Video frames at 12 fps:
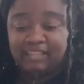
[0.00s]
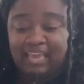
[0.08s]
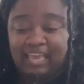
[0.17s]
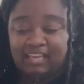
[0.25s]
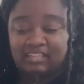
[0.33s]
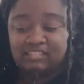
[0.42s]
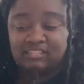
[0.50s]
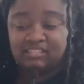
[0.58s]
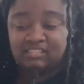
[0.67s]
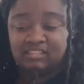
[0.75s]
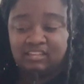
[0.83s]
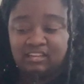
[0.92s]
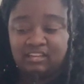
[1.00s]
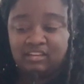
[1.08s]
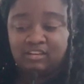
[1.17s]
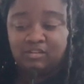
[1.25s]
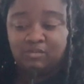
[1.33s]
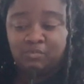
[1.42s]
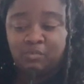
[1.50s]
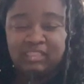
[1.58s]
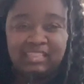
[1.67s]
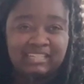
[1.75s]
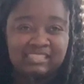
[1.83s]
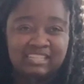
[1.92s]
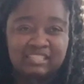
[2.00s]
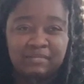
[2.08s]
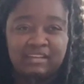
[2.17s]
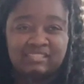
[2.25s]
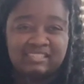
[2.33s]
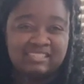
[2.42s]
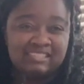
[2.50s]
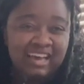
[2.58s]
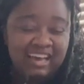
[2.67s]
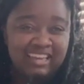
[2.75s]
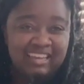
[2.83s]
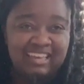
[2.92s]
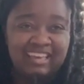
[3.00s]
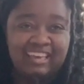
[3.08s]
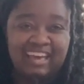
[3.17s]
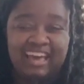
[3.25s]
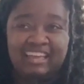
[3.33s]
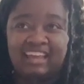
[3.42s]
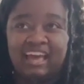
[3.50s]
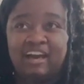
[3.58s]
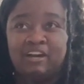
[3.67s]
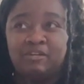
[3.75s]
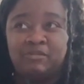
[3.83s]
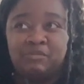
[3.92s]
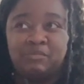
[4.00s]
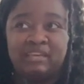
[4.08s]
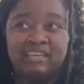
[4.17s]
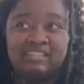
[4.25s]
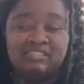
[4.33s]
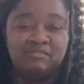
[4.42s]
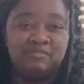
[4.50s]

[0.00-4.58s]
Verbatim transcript: And what that says about society and how we